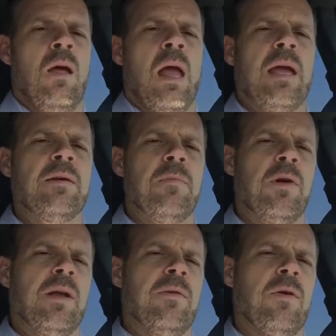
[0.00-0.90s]
Hey, good
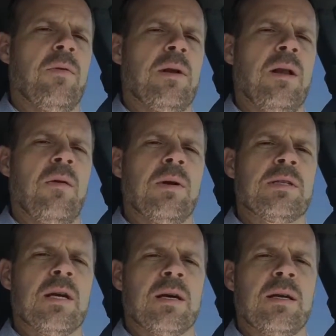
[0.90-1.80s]
morning, everyone. I want
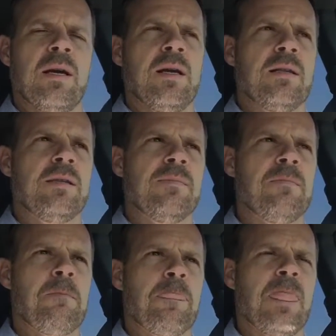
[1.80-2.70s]
to talk
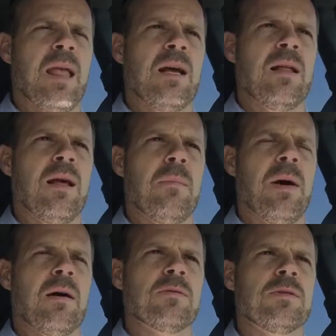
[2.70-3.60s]

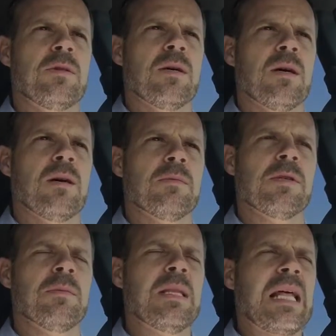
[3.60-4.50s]
about
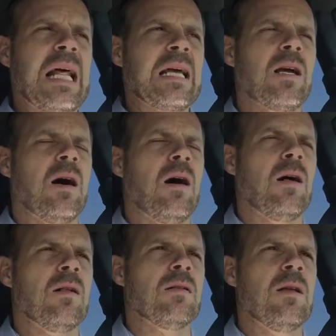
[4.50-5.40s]
something that I
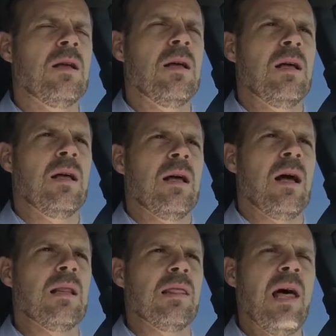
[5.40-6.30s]
call
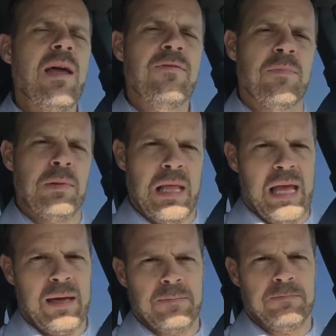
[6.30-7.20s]
a life
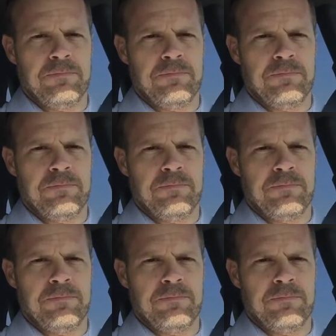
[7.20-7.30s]
plan.